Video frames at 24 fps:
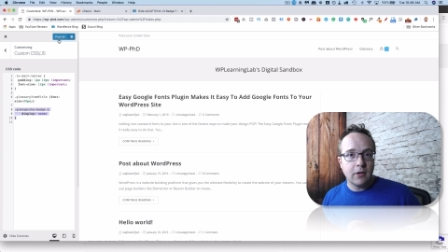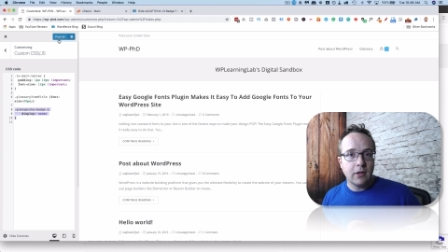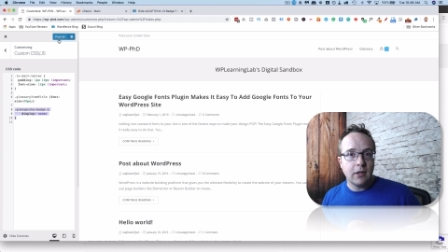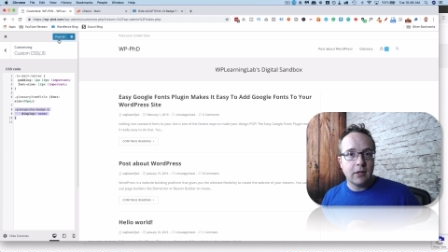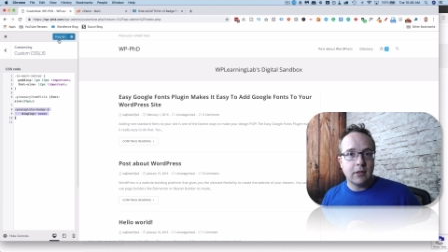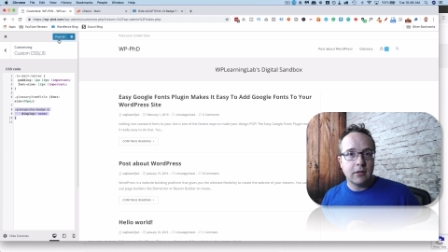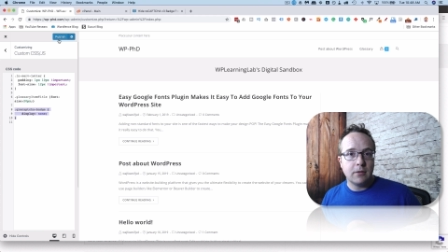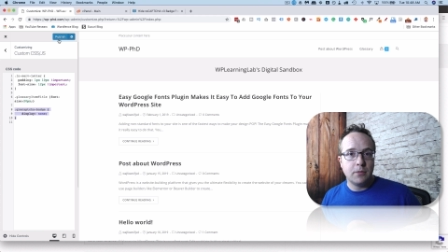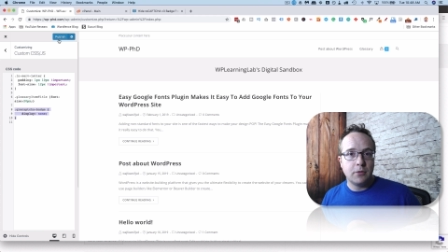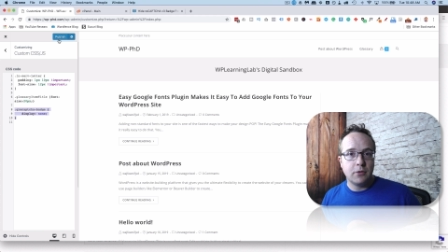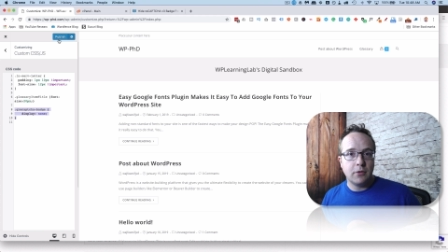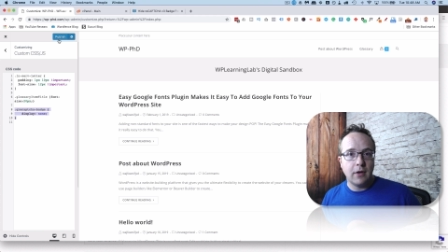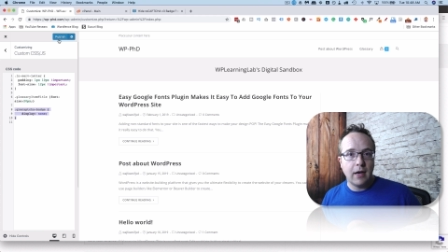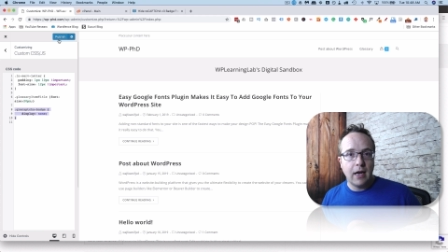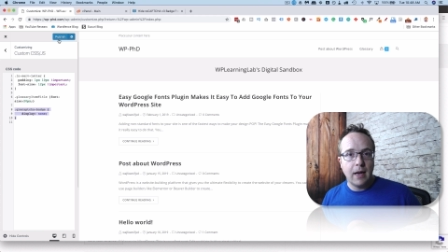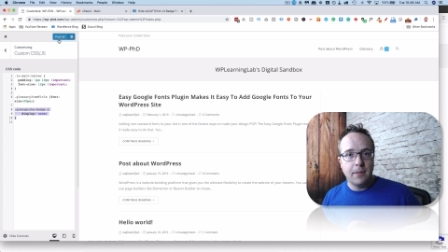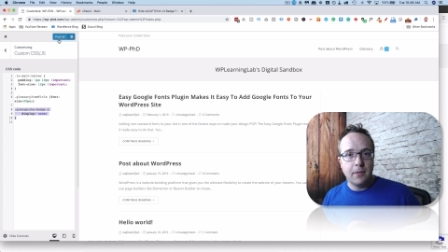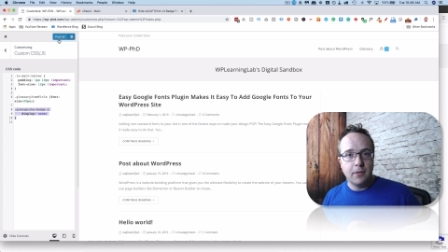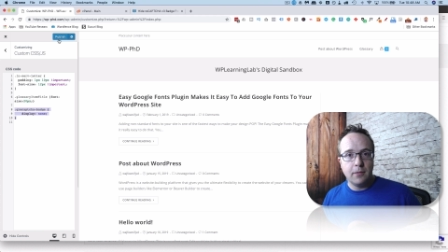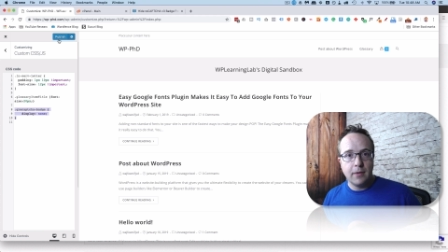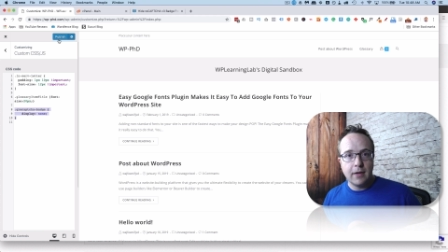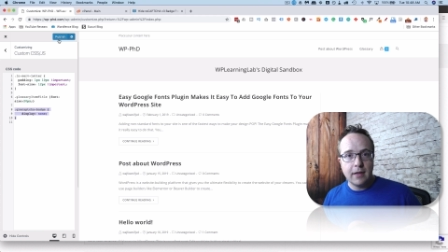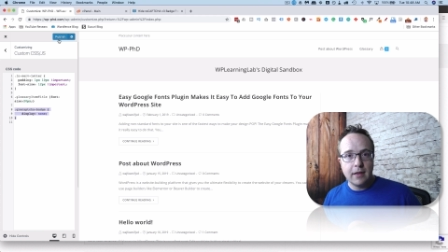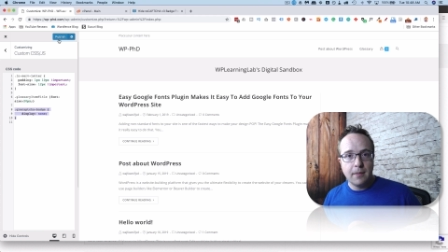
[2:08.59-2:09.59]
click subscribe
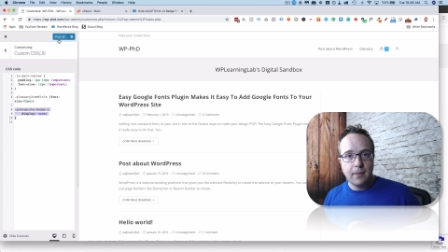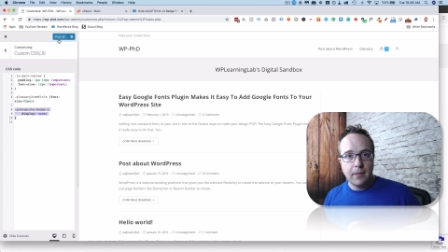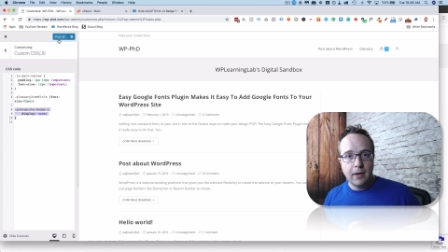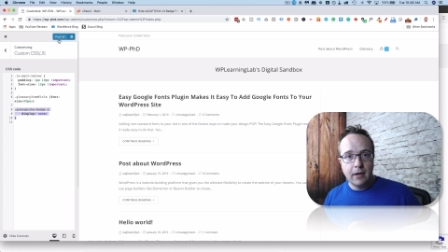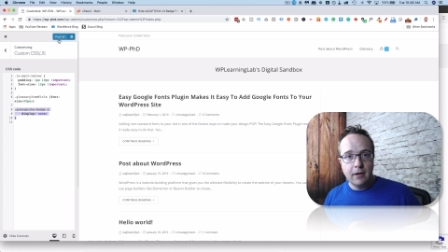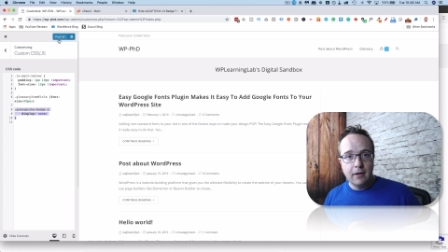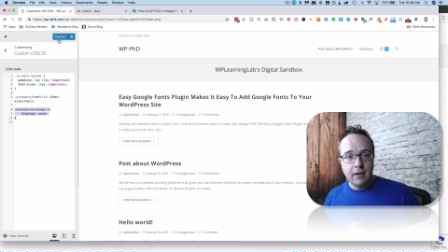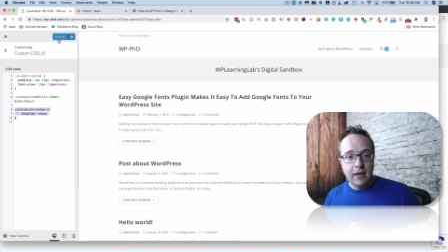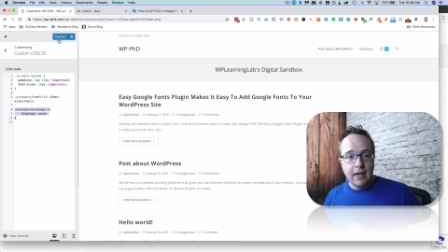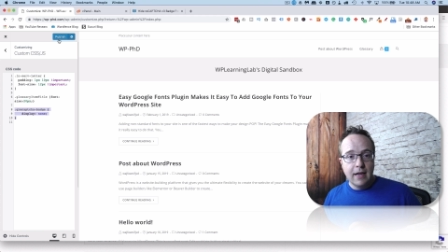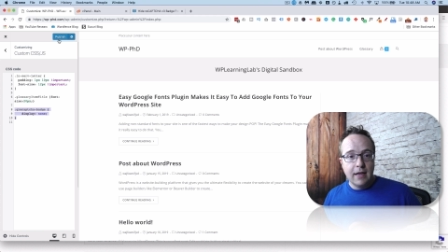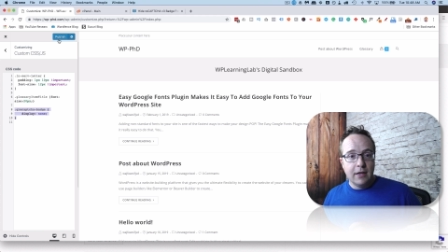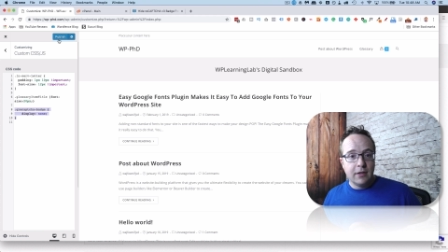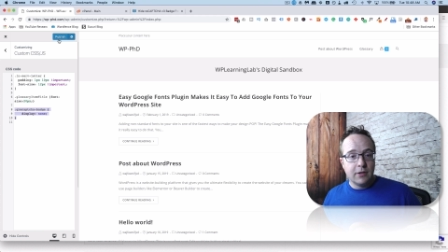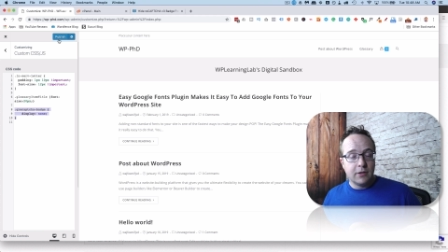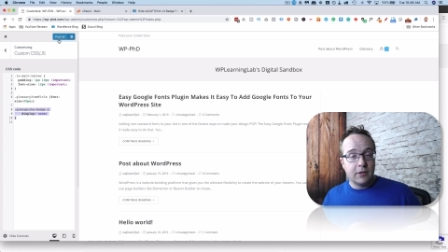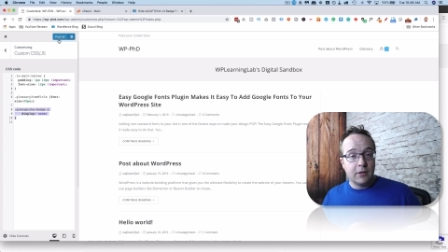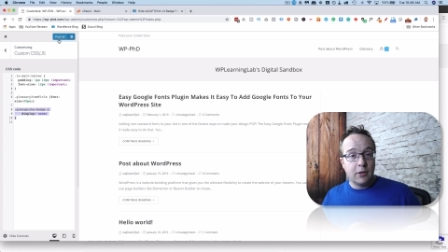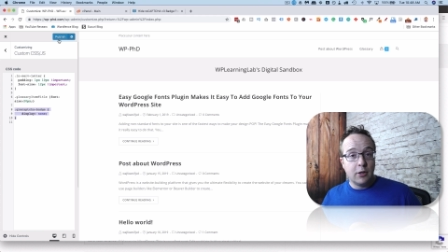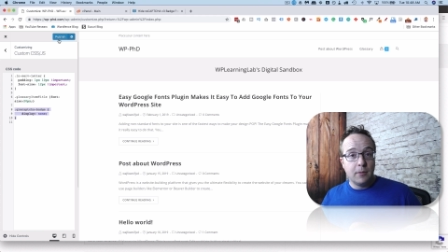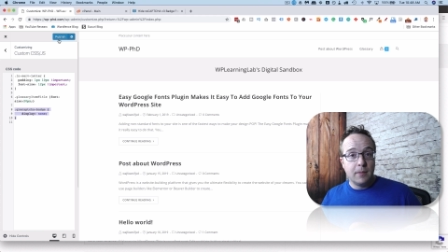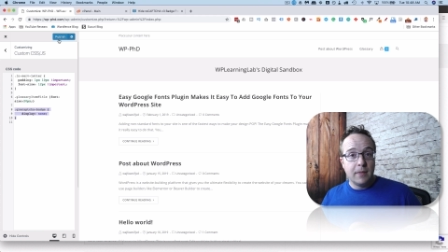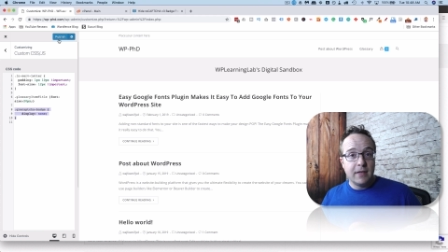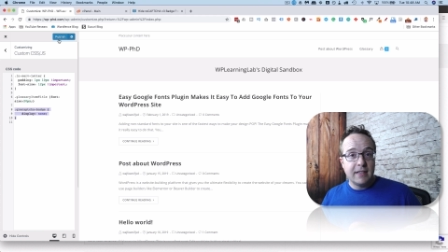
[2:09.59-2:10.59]
and ring the bell so
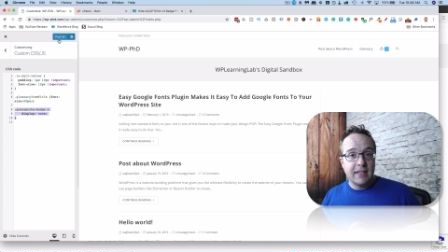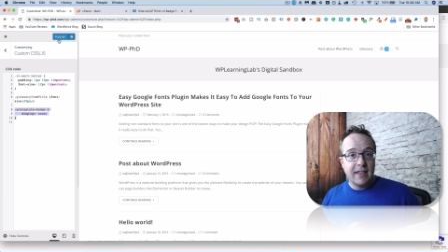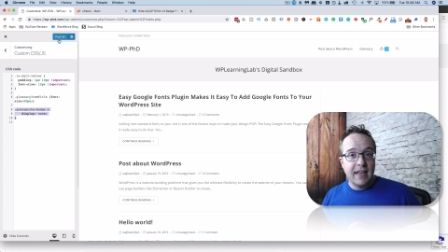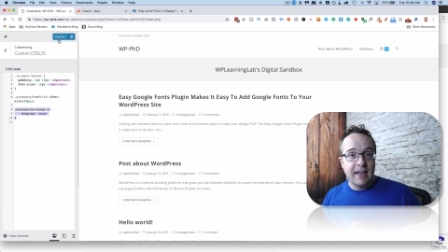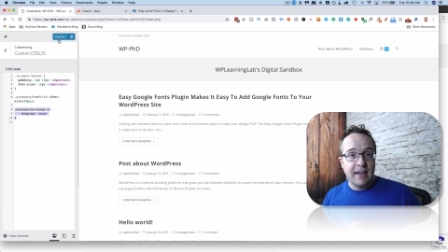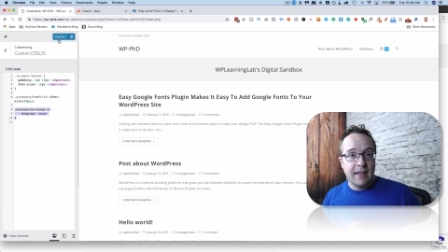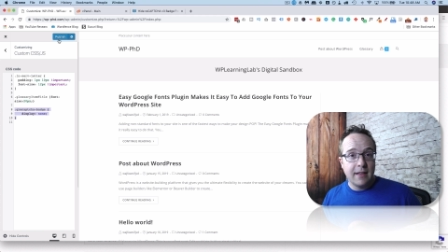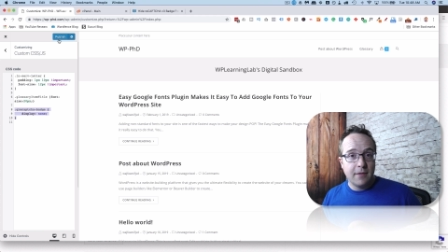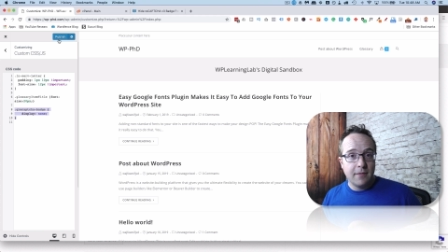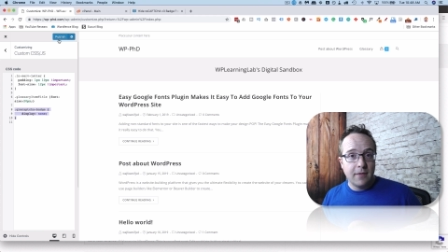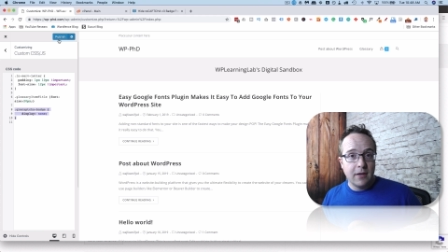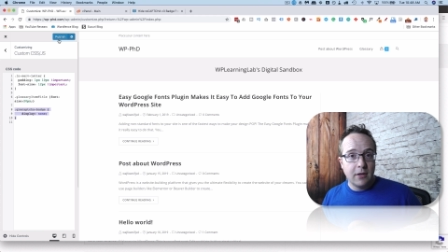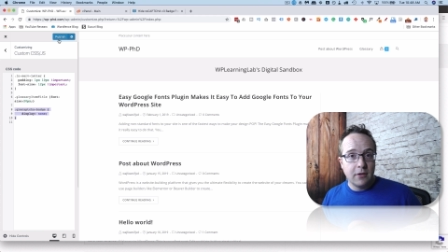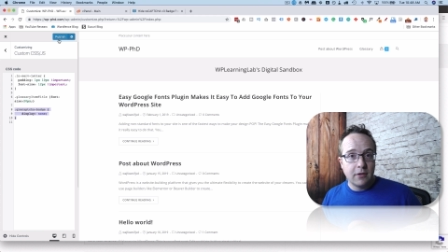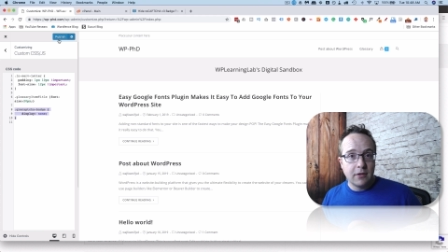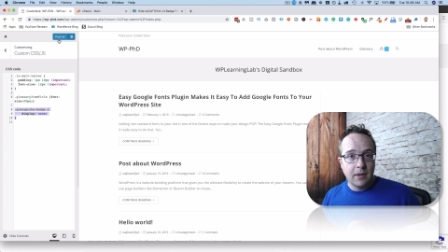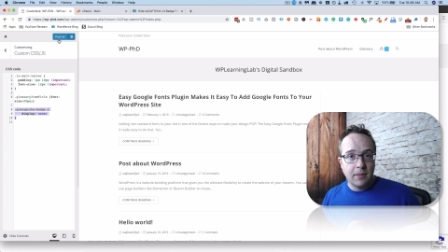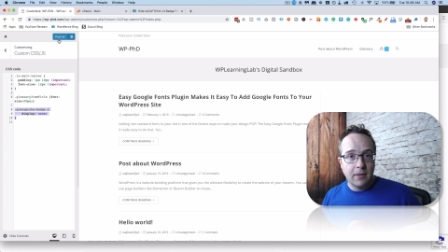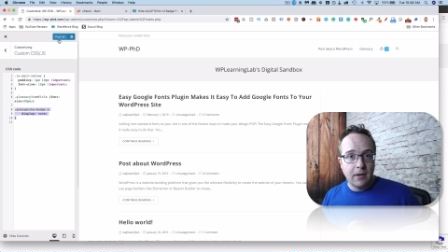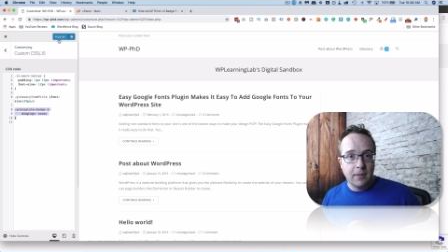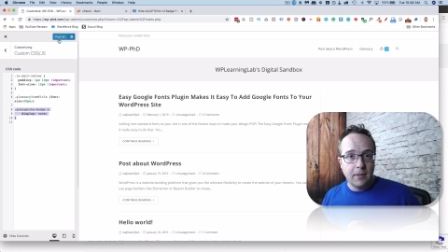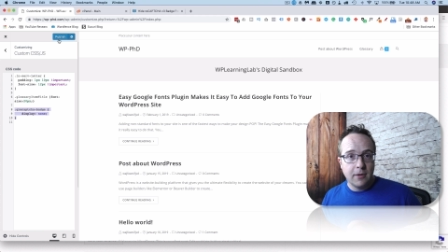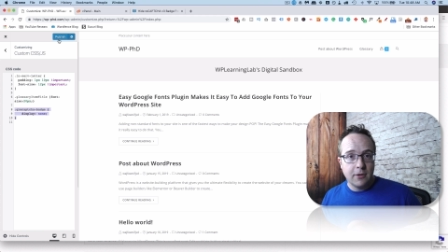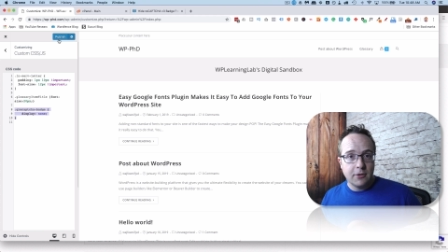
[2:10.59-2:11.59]
you don't miss any of the videos I
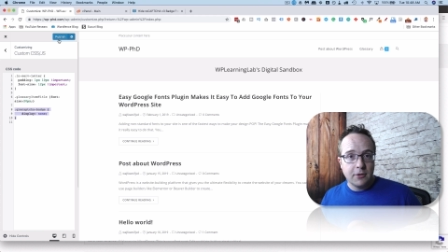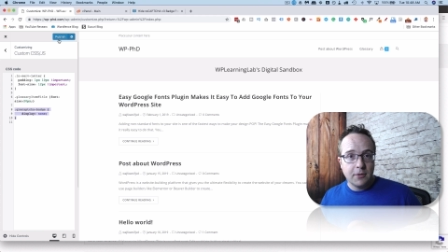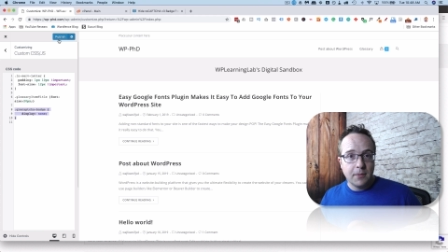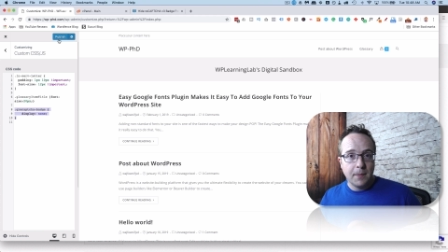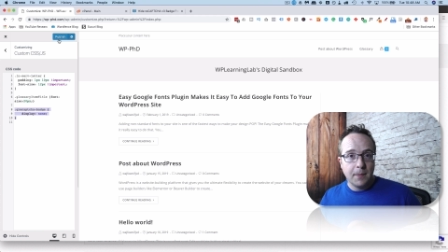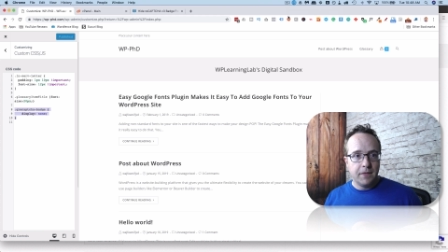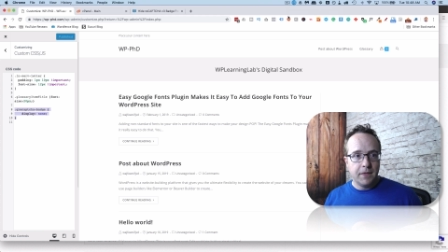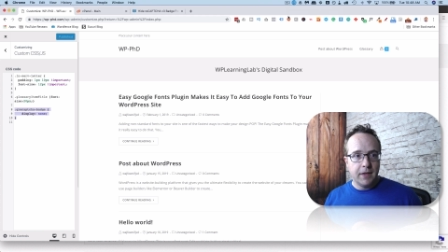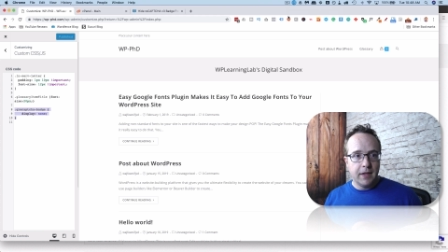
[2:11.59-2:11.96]
publish.